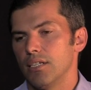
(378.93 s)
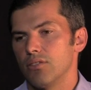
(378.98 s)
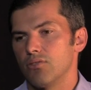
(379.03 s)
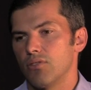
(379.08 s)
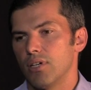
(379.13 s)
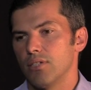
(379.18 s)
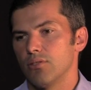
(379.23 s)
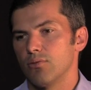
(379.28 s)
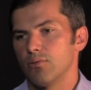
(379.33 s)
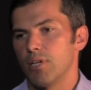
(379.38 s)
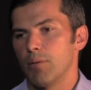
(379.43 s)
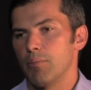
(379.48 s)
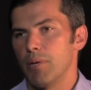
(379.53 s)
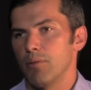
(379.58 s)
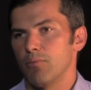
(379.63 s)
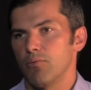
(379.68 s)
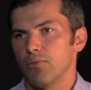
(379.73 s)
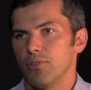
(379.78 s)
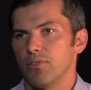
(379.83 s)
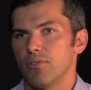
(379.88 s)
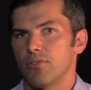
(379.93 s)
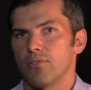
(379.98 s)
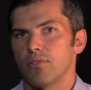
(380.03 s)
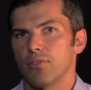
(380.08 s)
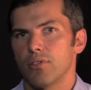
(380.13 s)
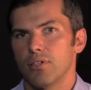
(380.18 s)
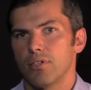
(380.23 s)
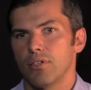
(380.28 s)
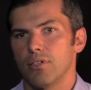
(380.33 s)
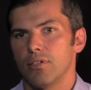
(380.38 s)
trying to come up
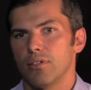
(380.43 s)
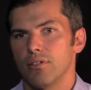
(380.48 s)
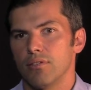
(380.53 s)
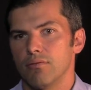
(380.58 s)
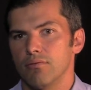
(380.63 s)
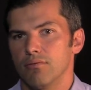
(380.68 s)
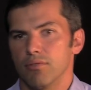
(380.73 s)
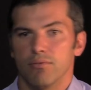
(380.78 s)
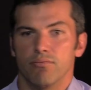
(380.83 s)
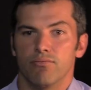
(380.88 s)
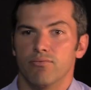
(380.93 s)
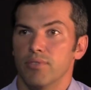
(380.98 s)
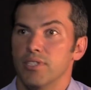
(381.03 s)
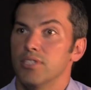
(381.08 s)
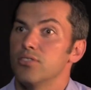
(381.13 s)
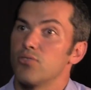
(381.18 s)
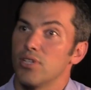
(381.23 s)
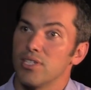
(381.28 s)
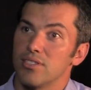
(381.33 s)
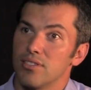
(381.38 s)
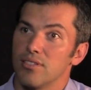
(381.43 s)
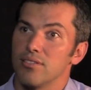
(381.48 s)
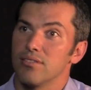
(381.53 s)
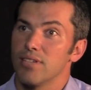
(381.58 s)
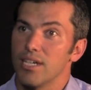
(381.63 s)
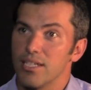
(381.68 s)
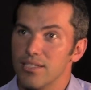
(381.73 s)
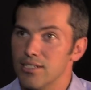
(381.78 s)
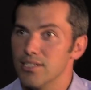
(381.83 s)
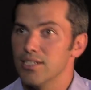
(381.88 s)
with
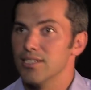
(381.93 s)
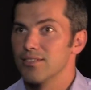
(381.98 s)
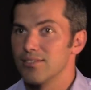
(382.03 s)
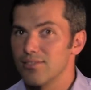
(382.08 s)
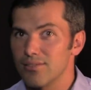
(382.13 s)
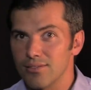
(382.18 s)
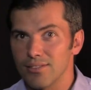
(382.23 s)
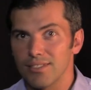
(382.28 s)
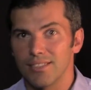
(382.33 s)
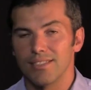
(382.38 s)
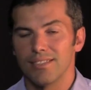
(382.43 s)
interesting ideas,